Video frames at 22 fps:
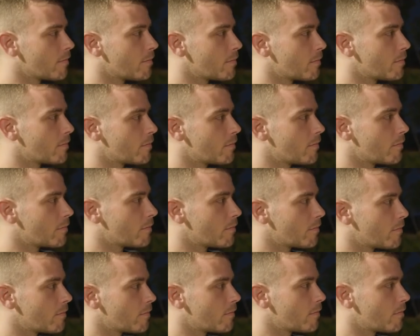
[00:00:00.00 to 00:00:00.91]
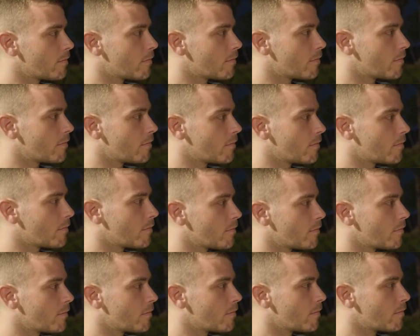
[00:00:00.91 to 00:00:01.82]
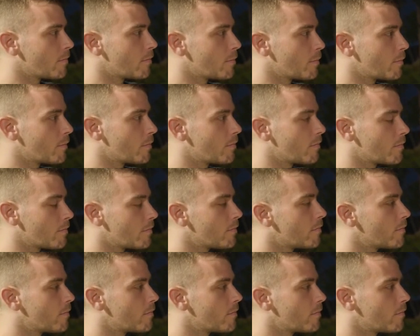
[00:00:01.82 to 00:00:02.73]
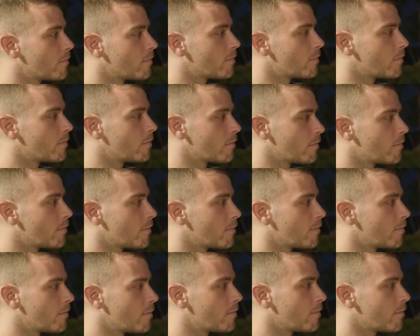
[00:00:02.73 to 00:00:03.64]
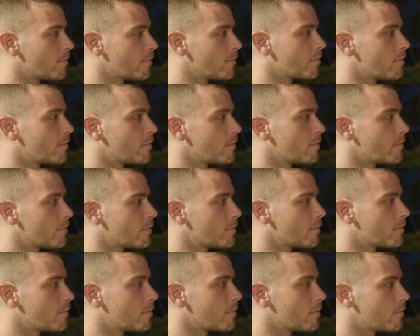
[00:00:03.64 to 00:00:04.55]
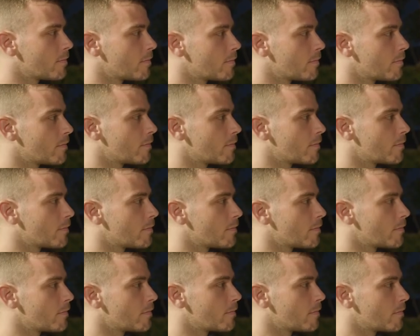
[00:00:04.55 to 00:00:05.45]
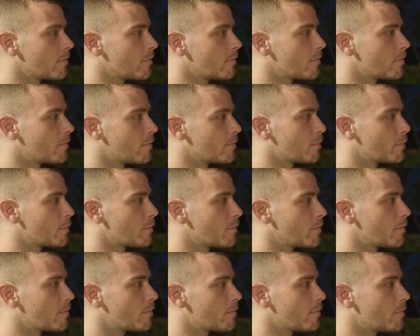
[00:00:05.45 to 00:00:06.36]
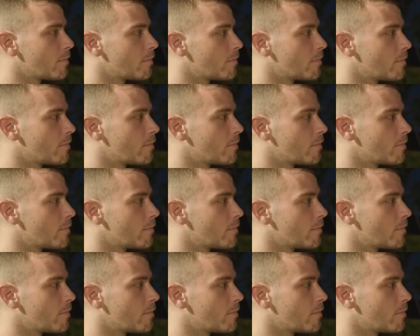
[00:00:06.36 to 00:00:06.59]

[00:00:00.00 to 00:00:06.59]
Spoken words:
This person isn't speaking.